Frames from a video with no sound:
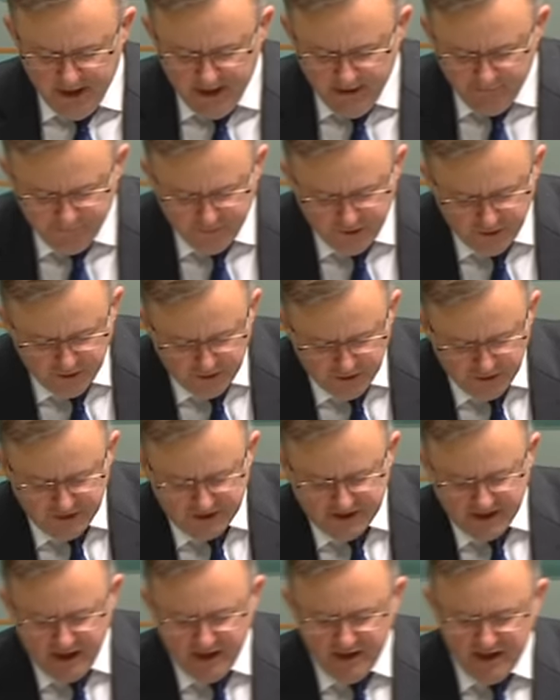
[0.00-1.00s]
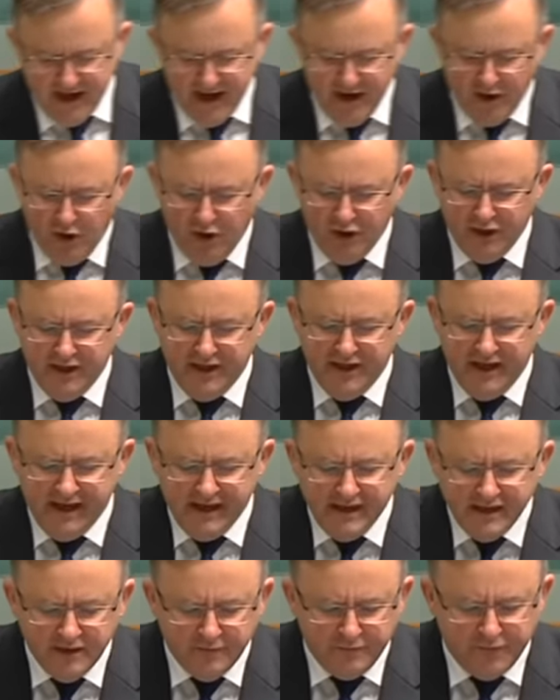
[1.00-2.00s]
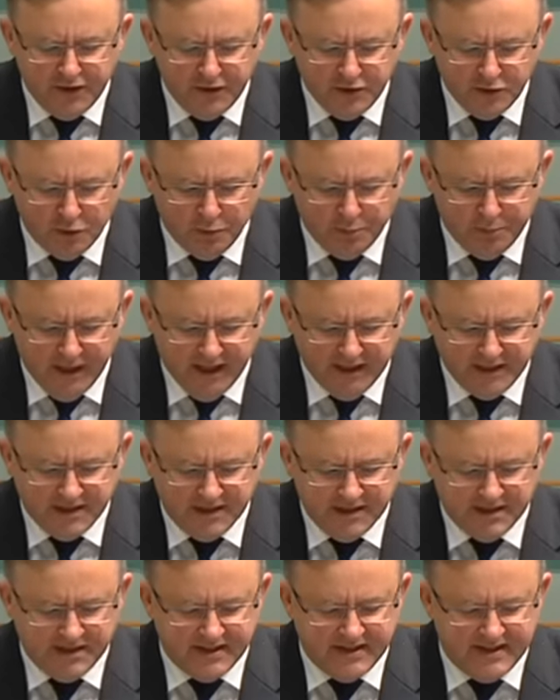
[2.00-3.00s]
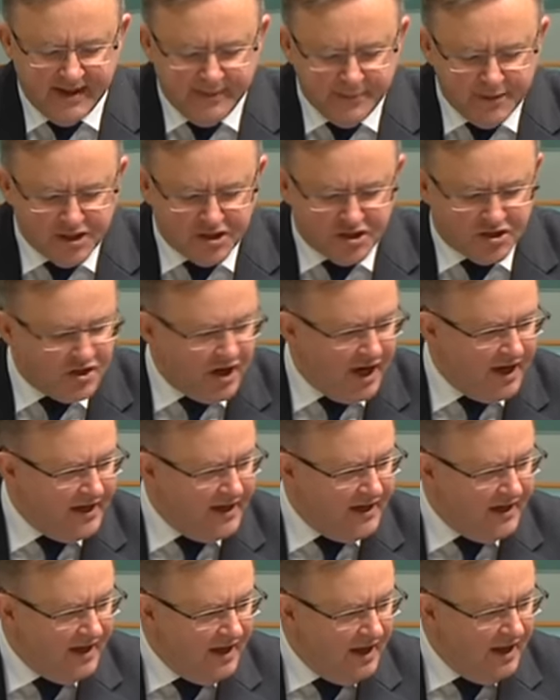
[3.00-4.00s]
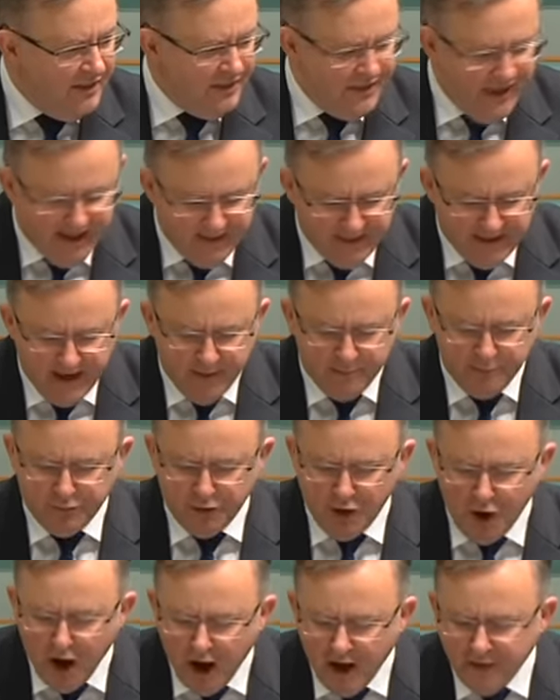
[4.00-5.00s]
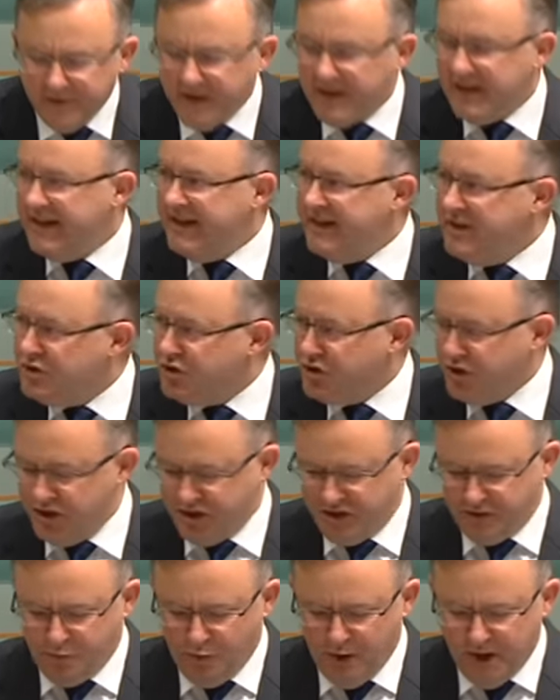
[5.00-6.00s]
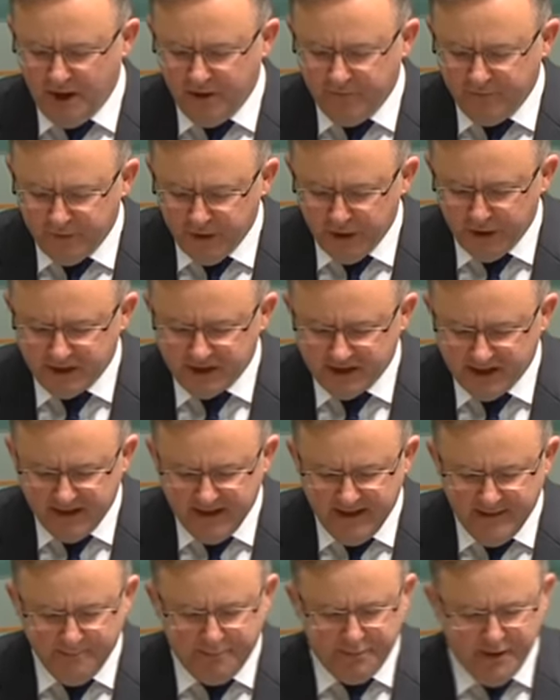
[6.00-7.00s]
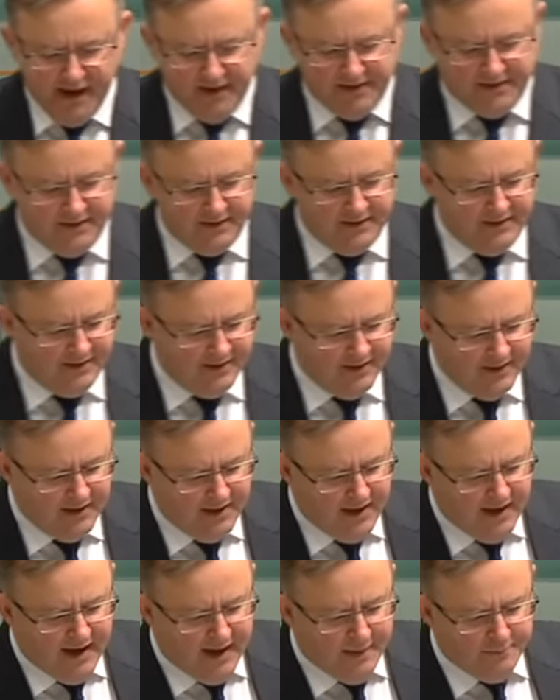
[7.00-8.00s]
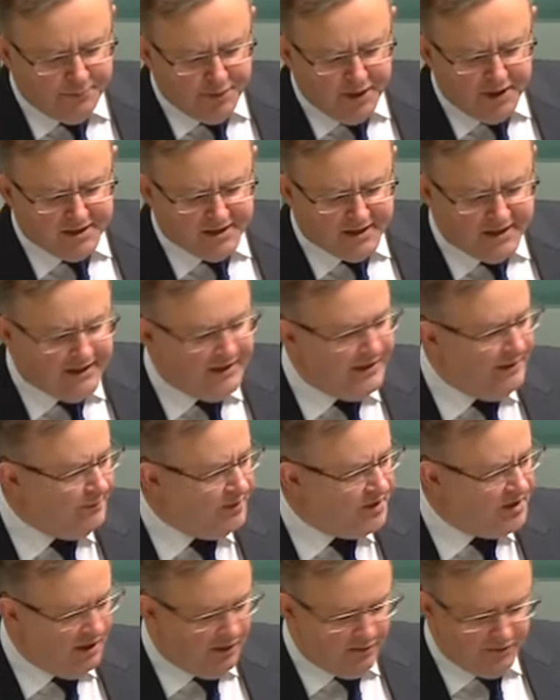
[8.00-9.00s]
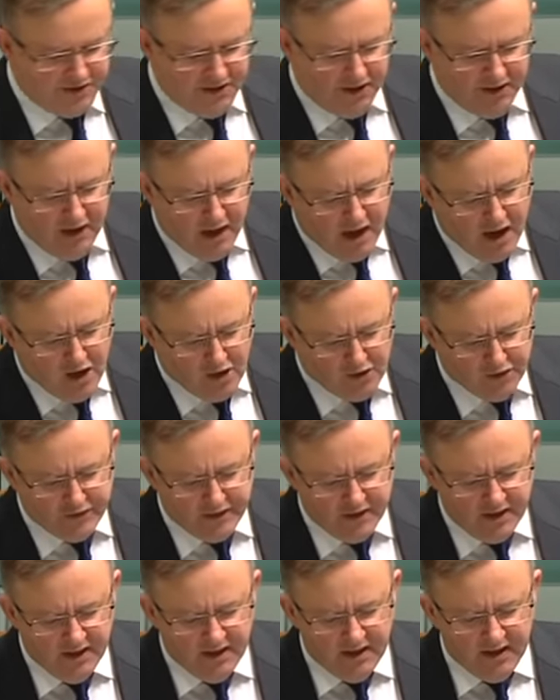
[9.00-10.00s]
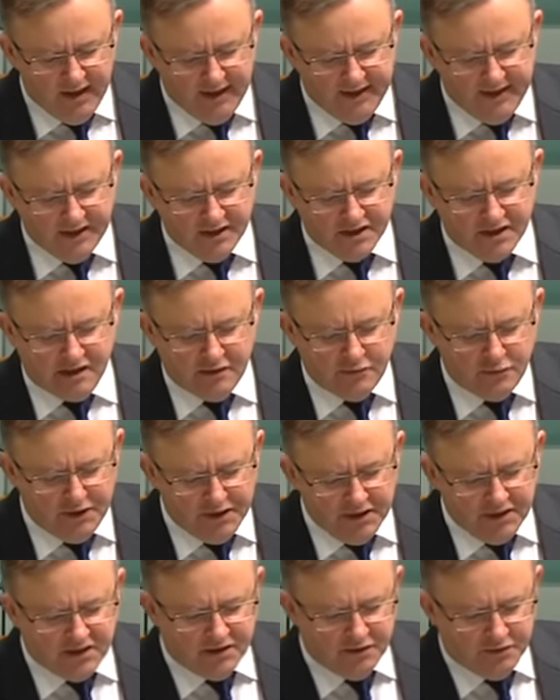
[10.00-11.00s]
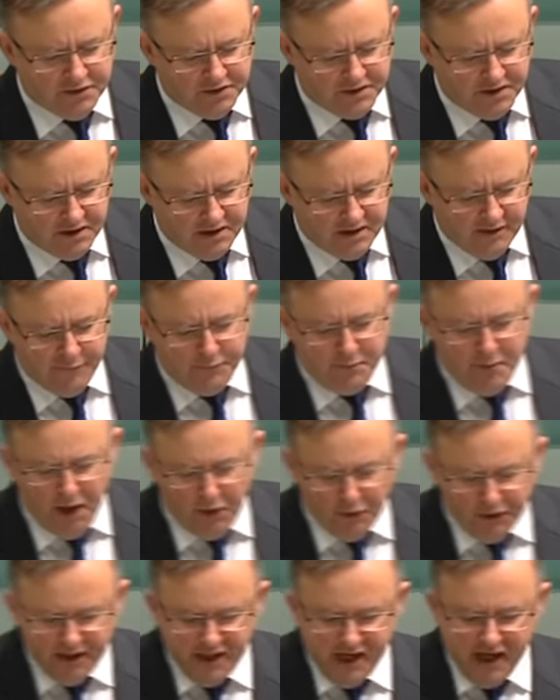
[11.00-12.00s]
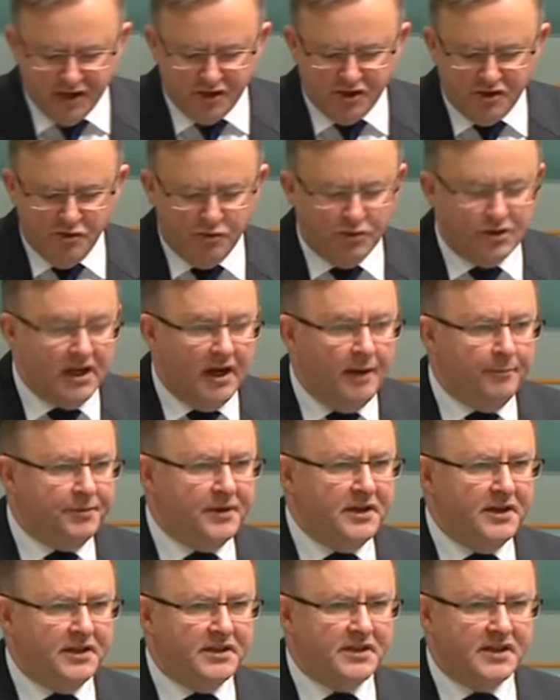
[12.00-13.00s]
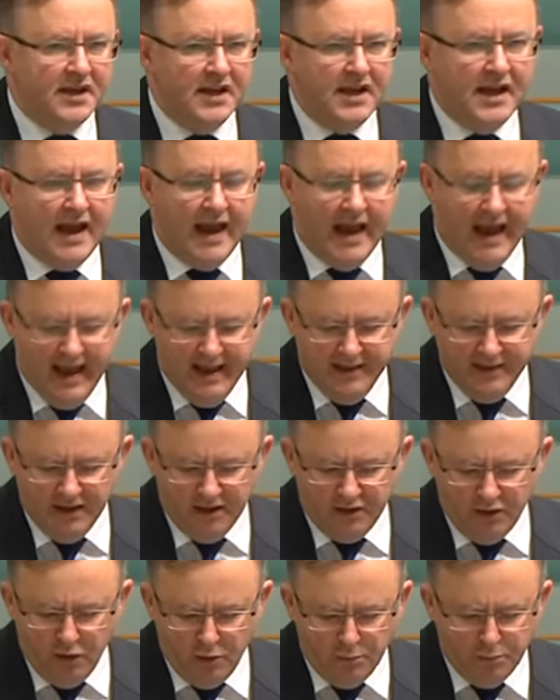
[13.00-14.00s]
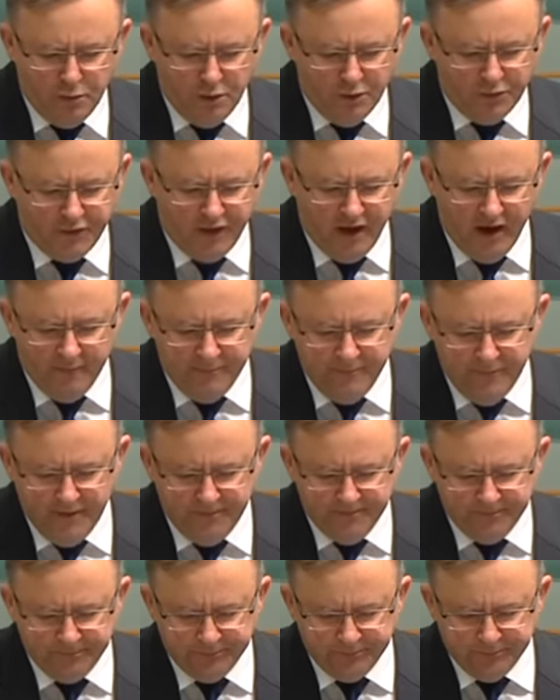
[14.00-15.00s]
have to do so now on an individual basis, demonstrating that their private interests were adversely impacted and pitching themselves alone against the resources of multinational companies and the Commonwealth Government.